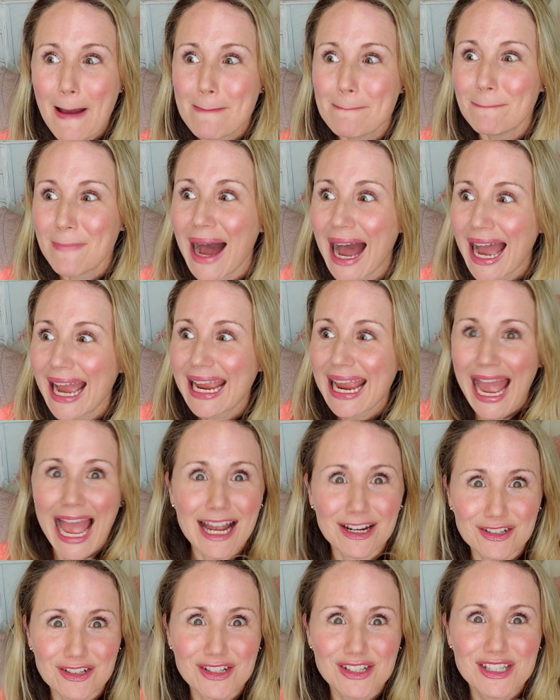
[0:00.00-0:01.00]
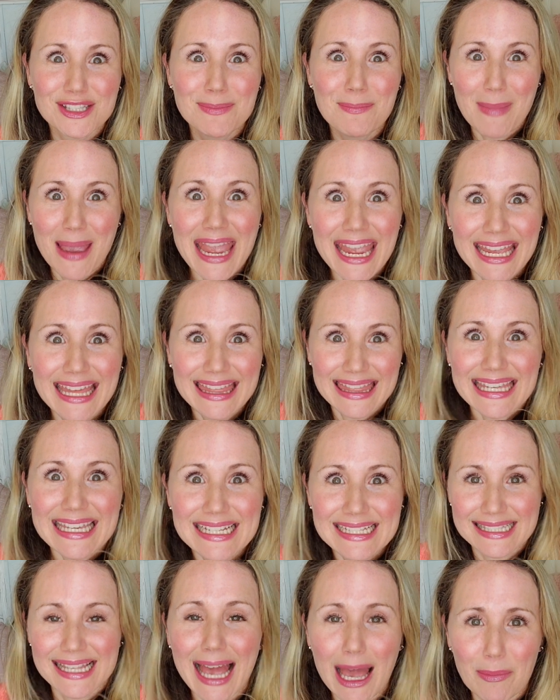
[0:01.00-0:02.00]
my actions make
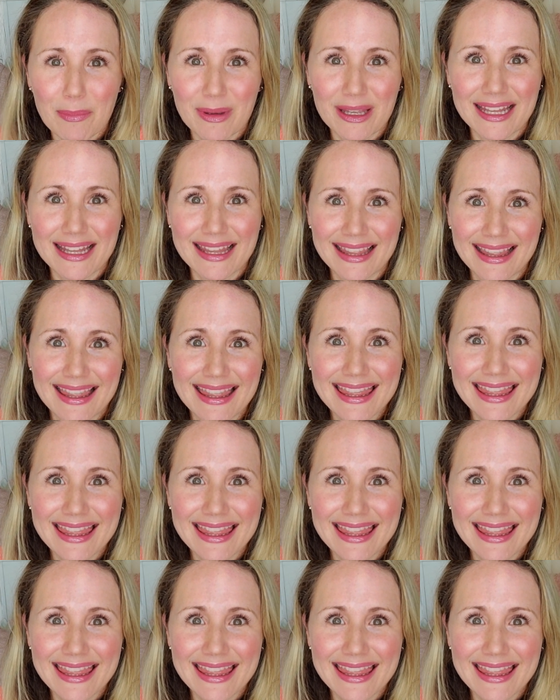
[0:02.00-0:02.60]
things happen.